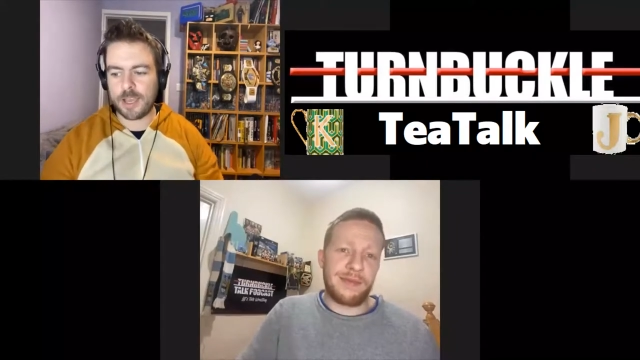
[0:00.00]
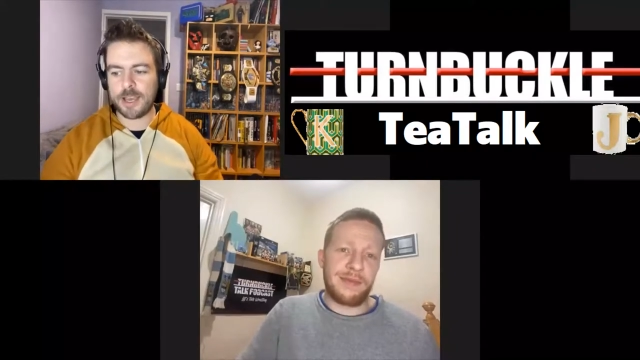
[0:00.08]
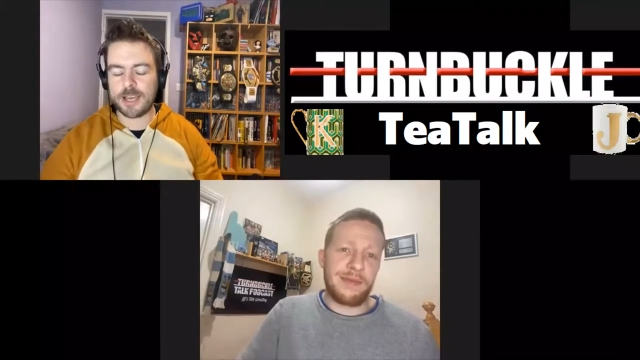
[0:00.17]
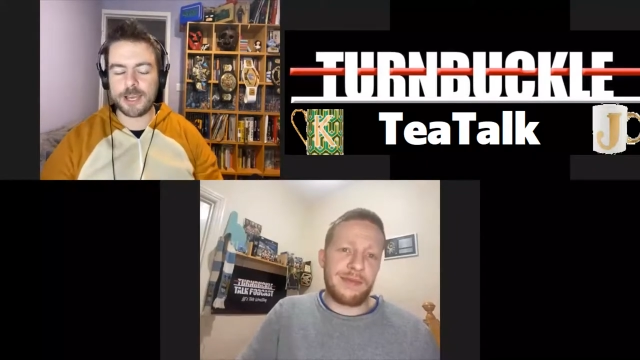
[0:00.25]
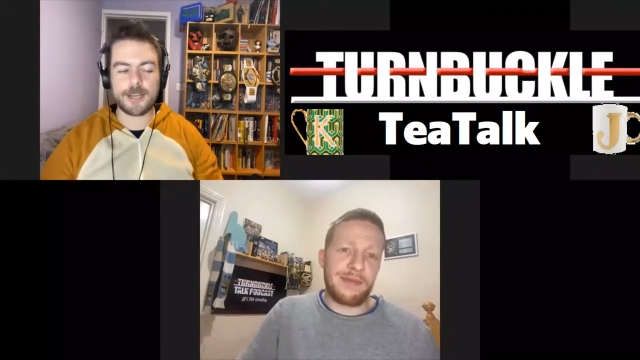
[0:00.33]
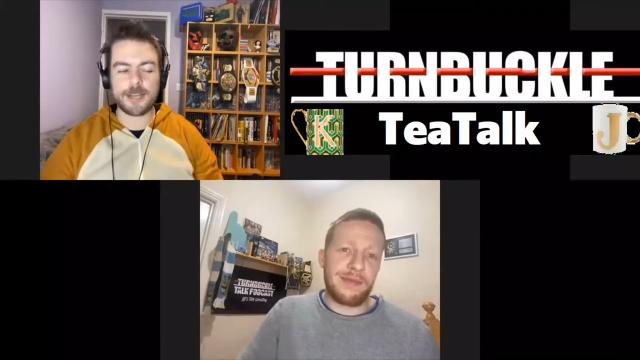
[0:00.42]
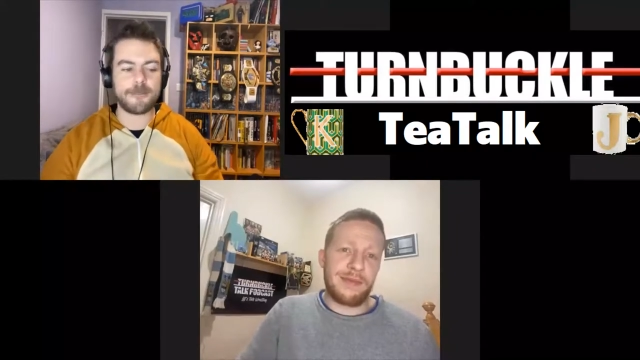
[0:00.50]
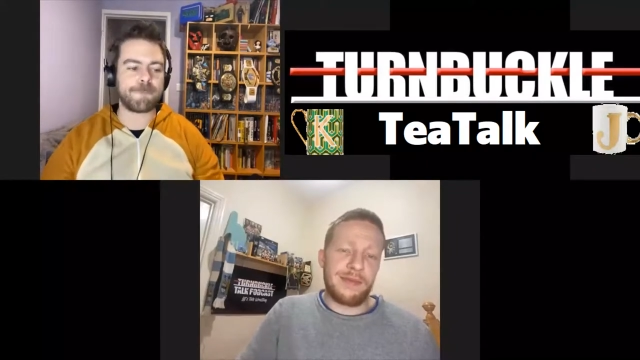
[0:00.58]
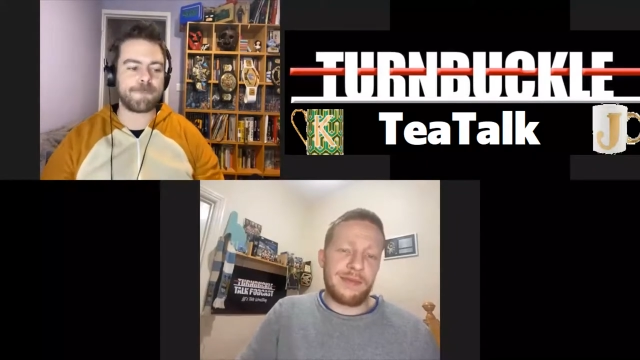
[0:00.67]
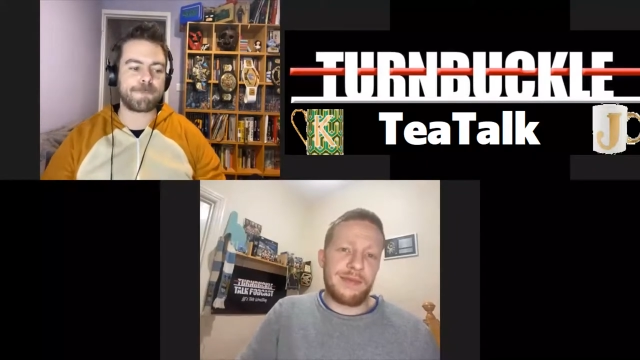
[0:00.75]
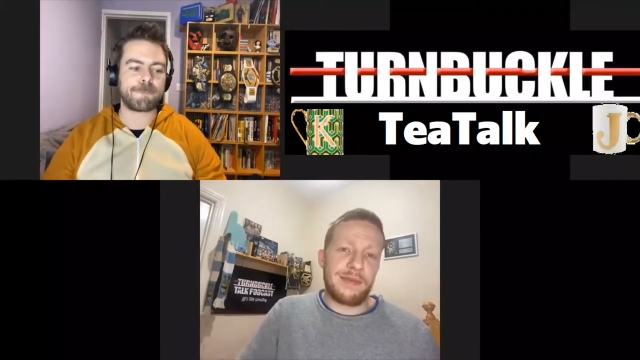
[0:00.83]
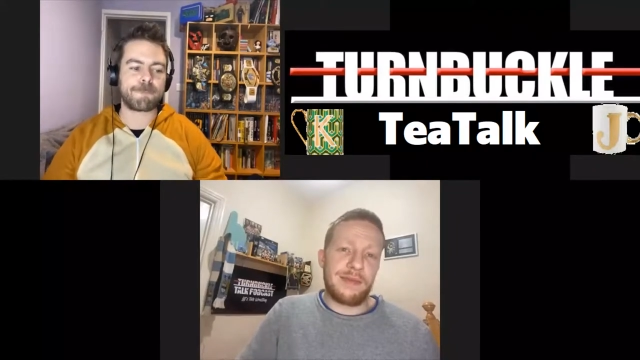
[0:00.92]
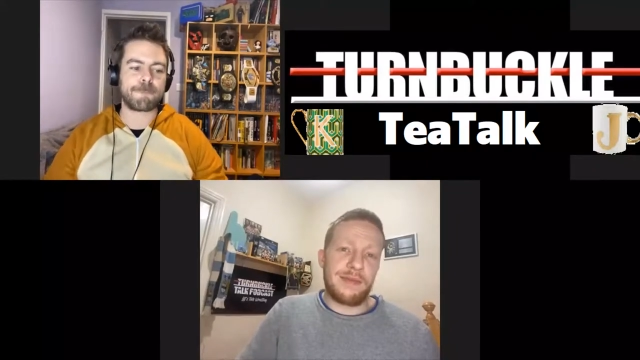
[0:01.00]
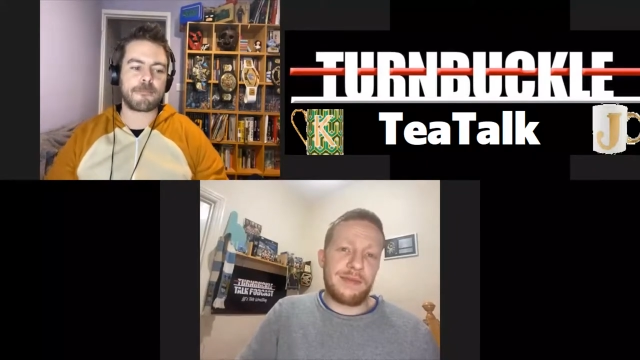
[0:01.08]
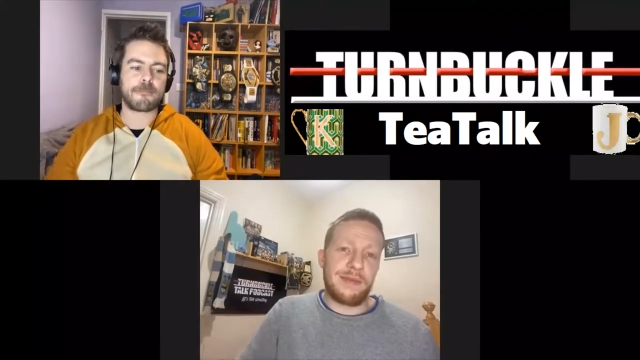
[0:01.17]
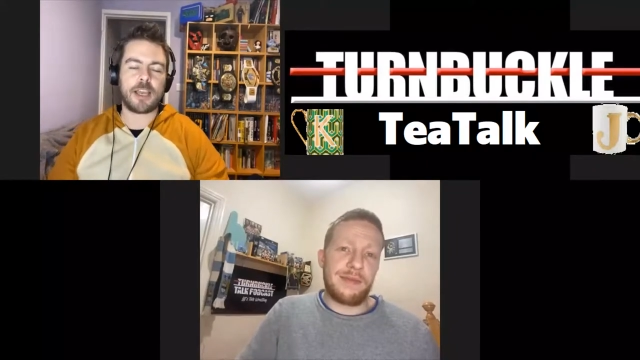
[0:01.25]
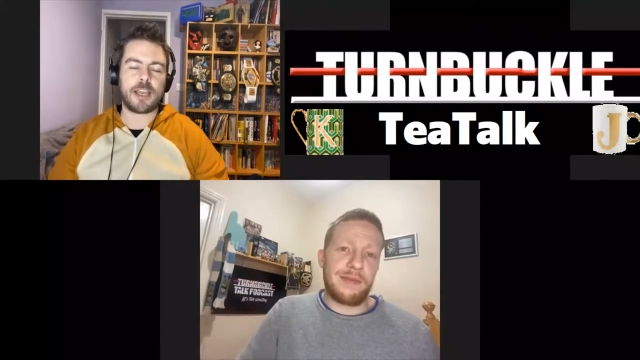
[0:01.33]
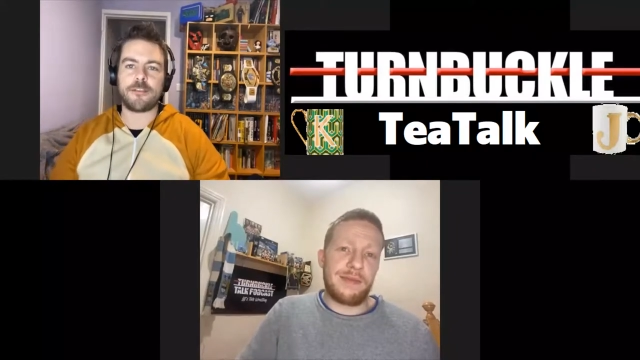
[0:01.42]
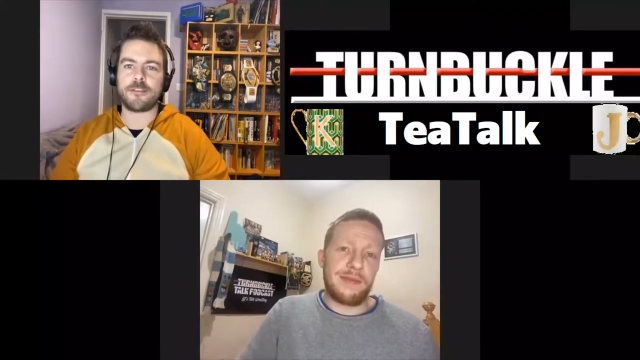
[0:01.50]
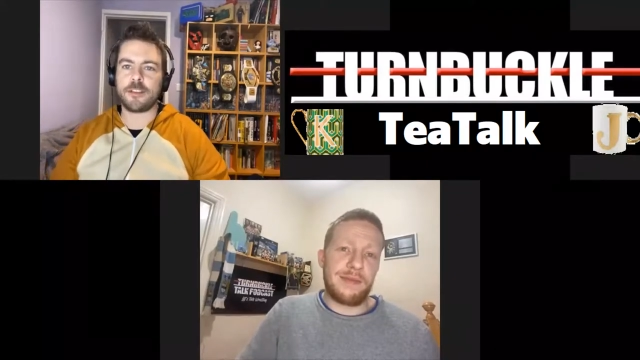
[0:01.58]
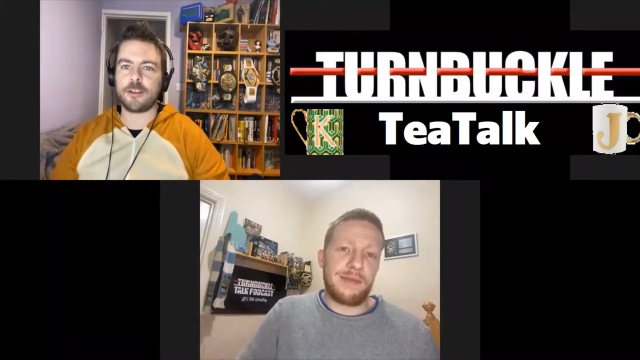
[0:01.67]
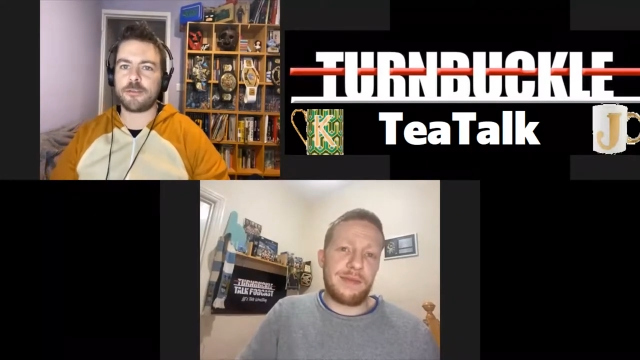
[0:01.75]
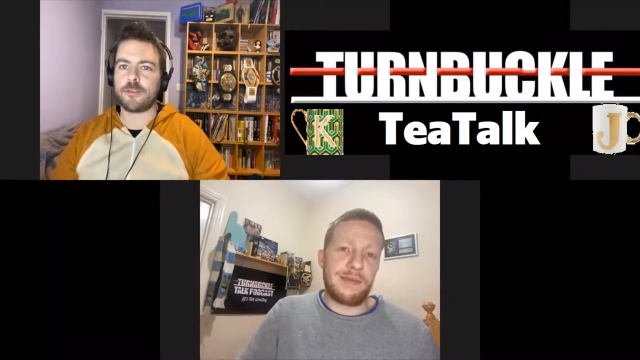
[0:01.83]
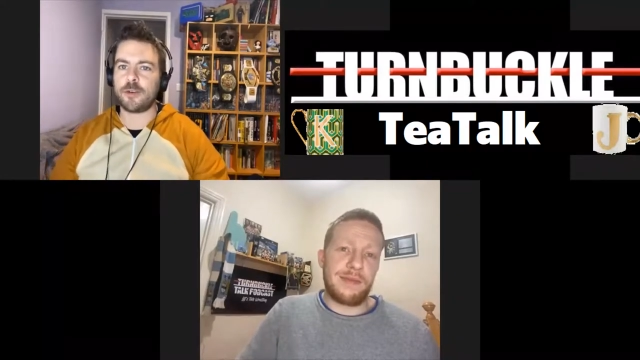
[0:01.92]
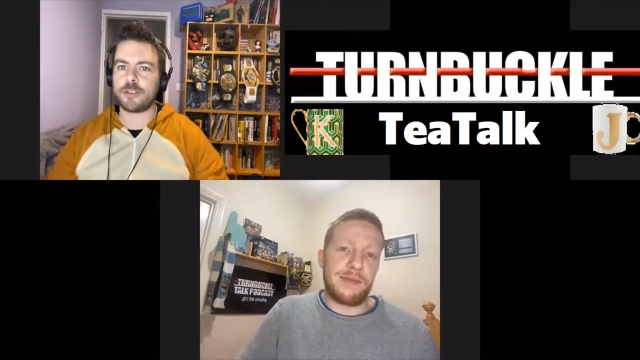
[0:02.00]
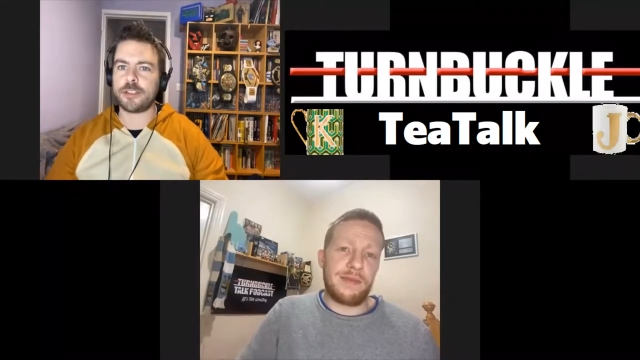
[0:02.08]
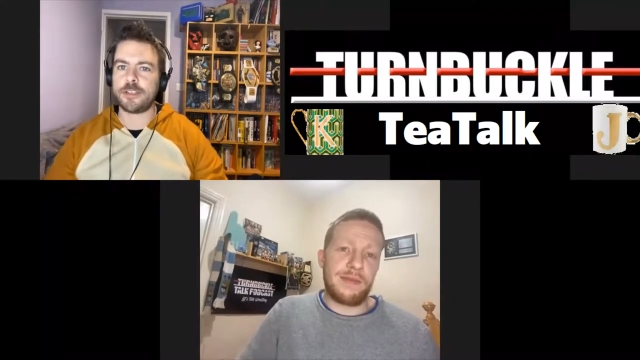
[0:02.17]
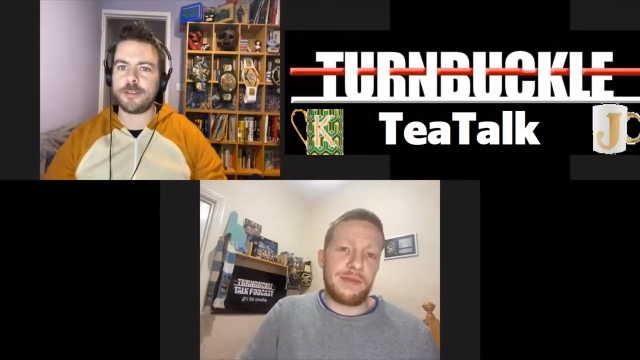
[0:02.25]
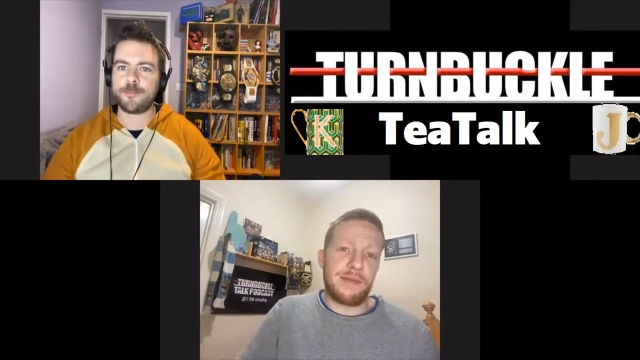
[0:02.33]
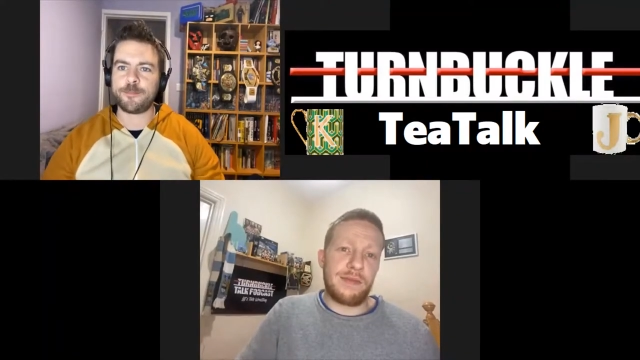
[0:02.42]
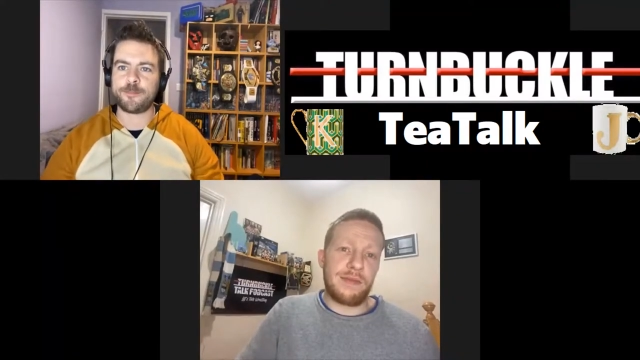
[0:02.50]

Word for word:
Speaker 1: uh, anything to look forward to?